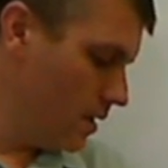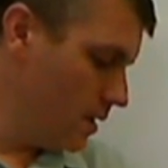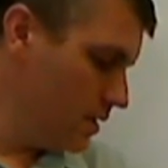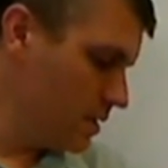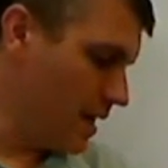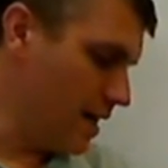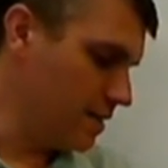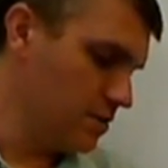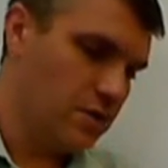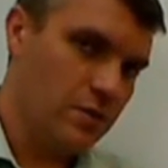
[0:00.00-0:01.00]
is
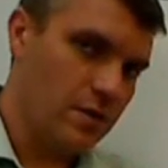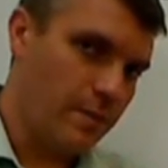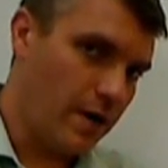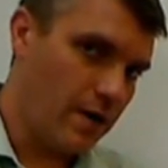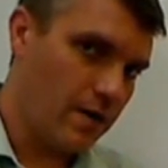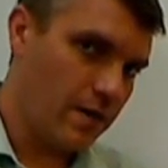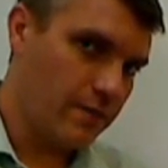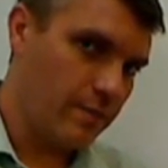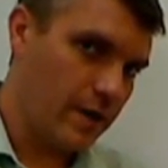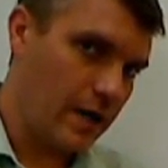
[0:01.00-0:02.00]
onto the part of
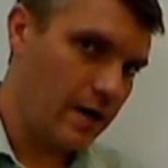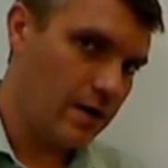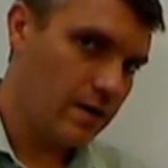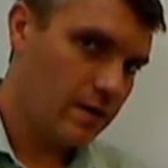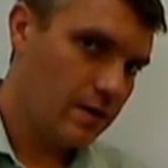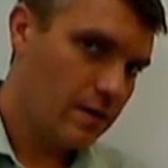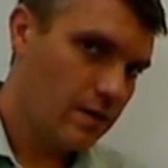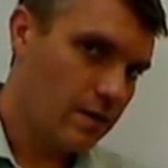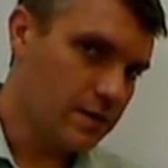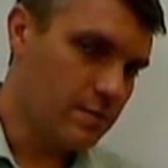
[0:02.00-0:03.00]
the body
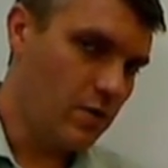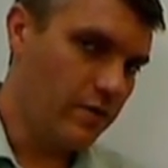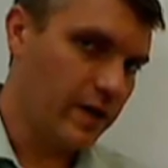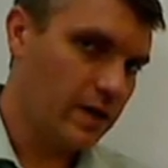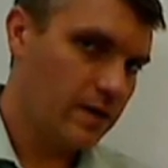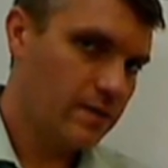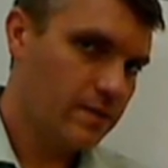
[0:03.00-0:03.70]
that's moving.